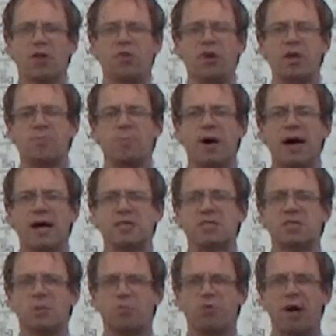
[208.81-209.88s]
they
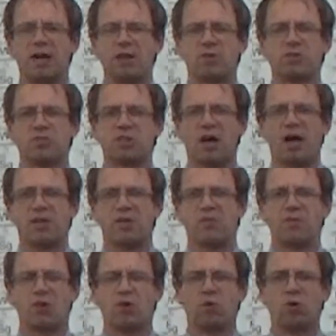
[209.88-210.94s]
pass the practical side of
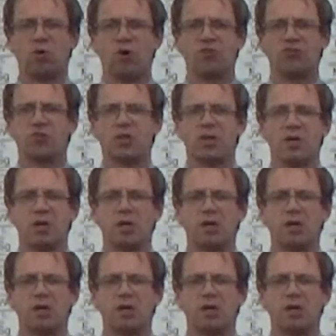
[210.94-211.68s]
the course.